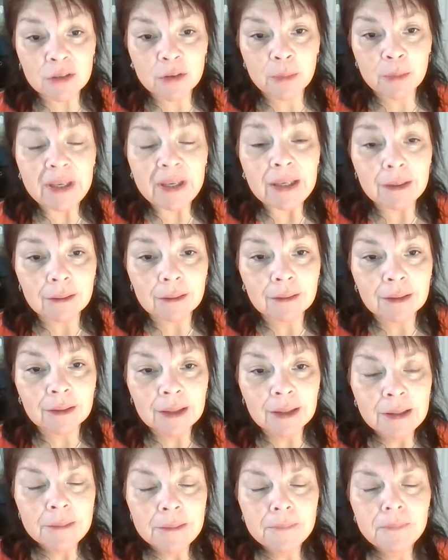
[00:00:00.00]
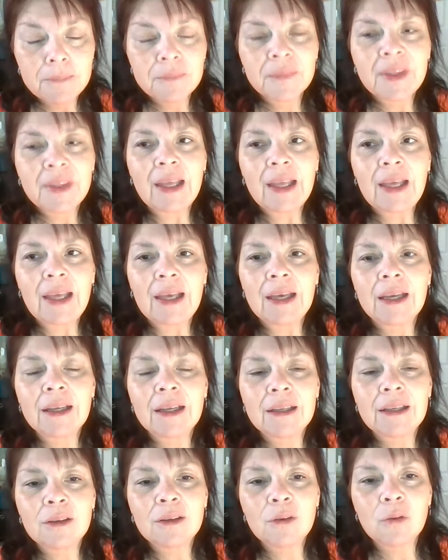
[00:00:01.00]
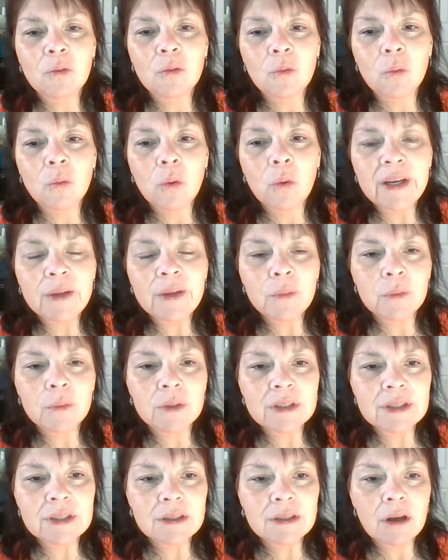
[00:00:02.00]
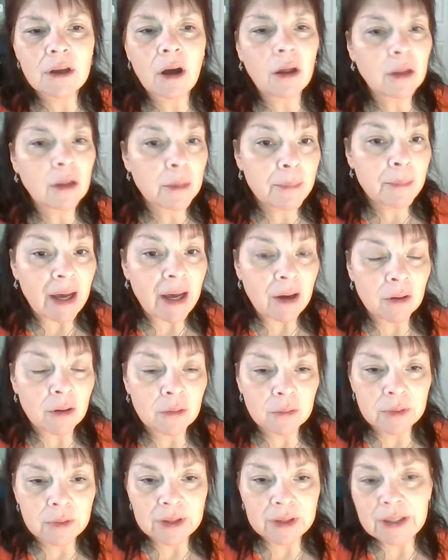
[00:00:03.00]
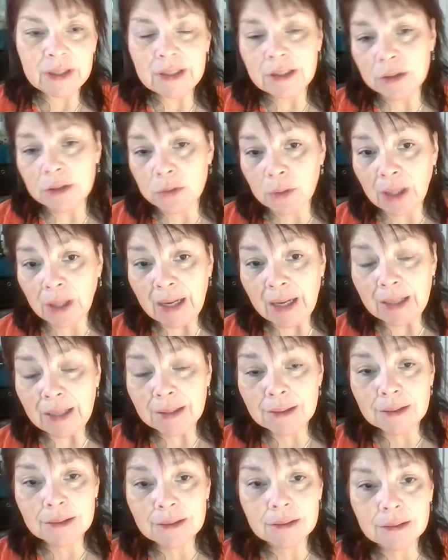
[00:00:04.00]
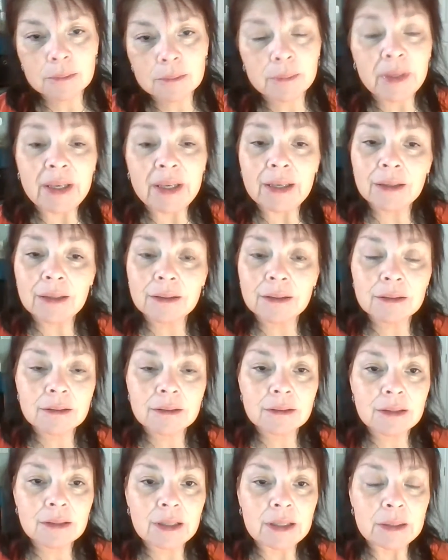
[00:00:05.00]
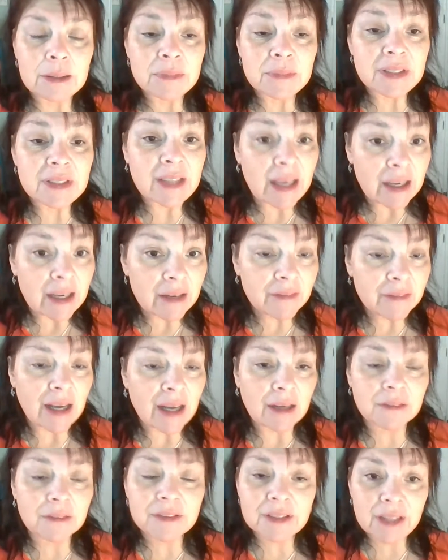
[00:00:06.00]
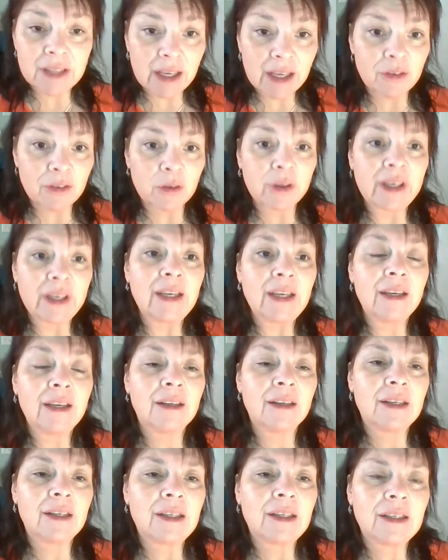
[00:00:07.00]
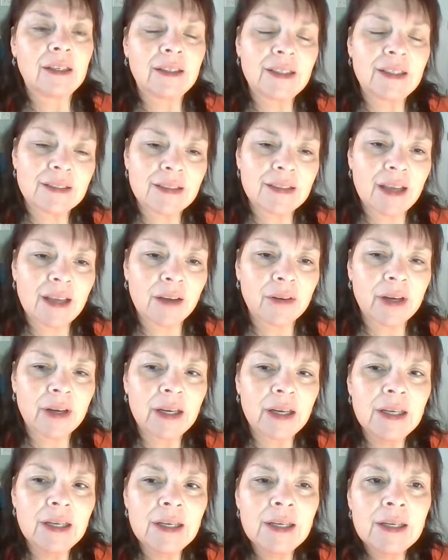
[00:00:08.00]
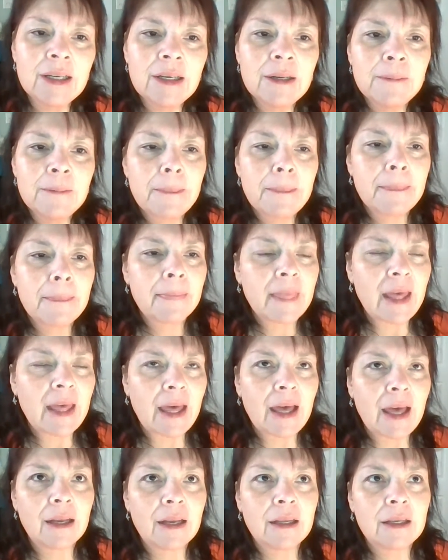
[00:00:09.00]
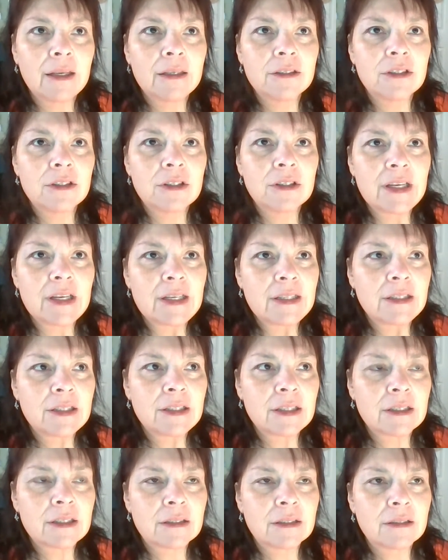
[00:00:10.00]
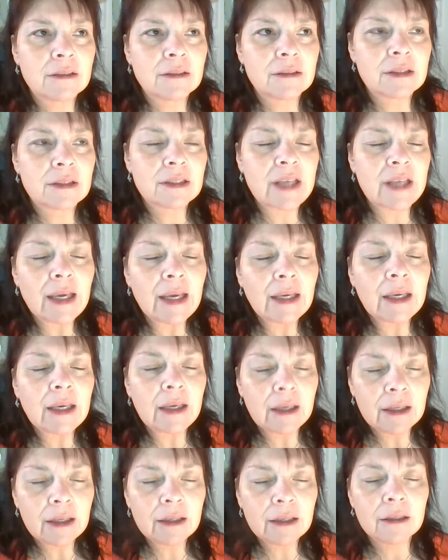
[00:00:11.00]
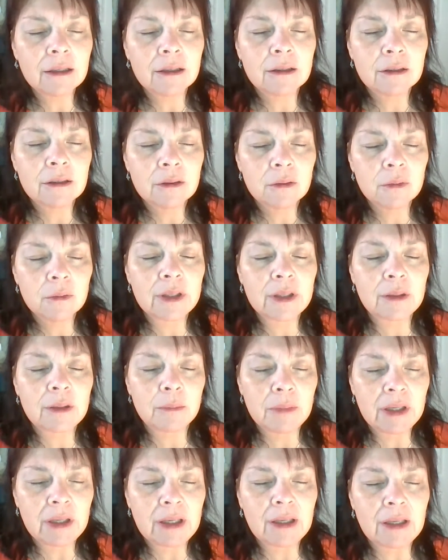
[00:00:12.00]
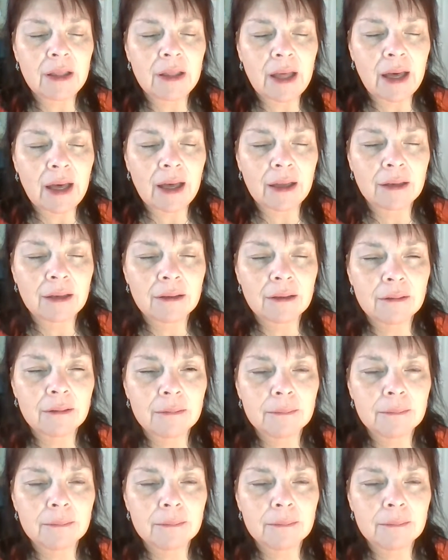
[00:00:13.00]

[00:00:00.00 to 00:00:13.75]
meal, and what it was all about with the Israelites being saved out of slavery, etc. And it just sank in with me that